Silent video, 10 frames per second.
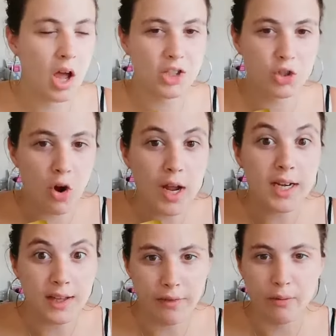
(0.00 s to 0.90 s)
I try
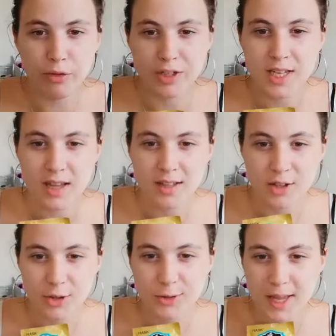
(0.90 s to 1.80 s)
and leave it on for a
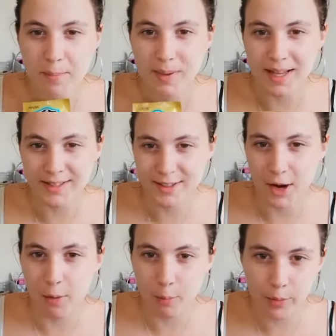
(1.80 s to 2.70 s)
good 10 minutes, you
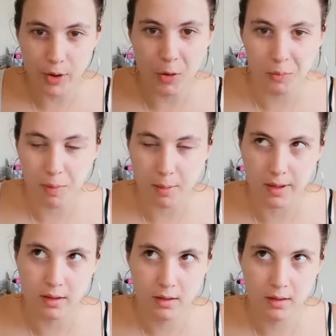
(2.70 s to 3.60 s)
know. I'll put it on,
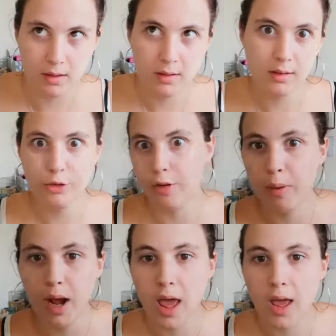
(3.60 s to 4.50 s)
maybe shave
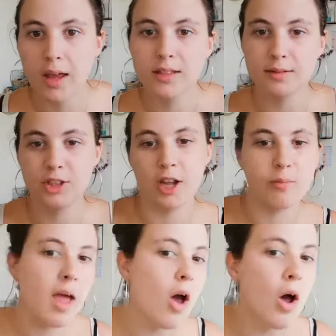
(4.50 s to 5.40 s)
my legs and shave
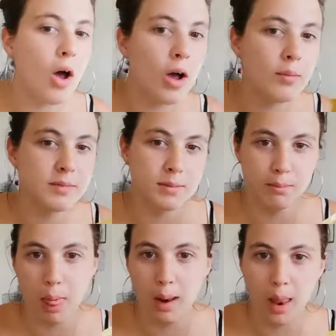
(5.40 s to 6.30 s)
my arms,
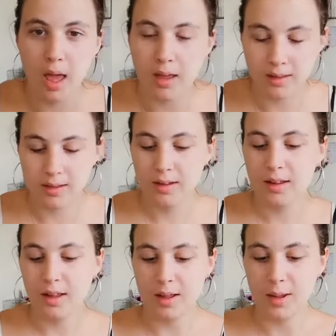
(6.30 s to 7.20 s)
blah, blah, blah.
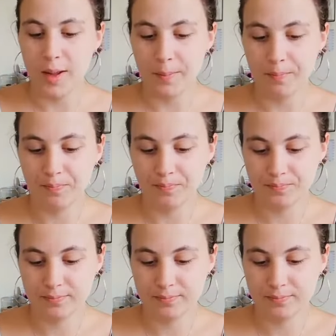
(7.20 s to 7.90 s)
And